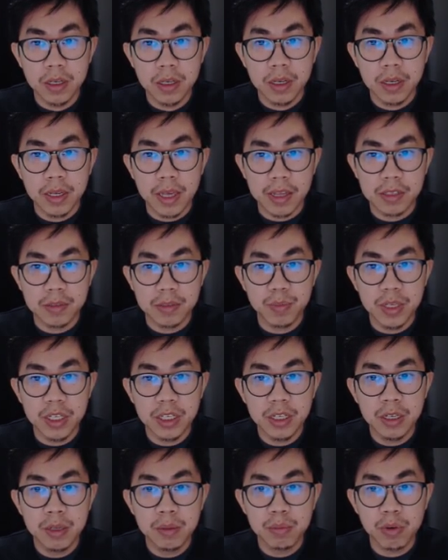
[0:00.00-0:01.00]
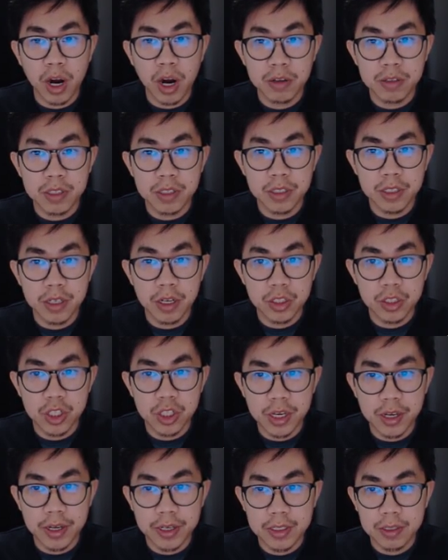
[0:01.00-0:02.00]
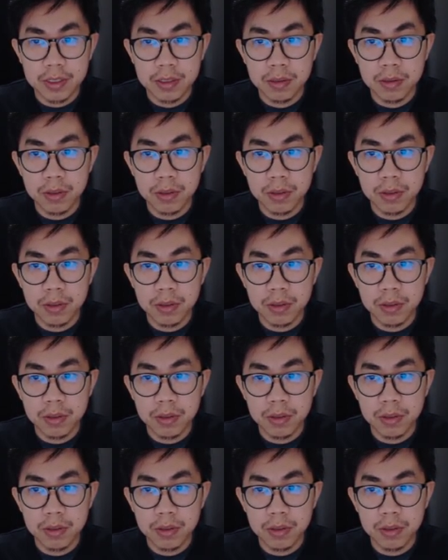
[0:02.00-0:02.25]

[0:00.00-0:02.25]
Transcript: Gatsby browser.js.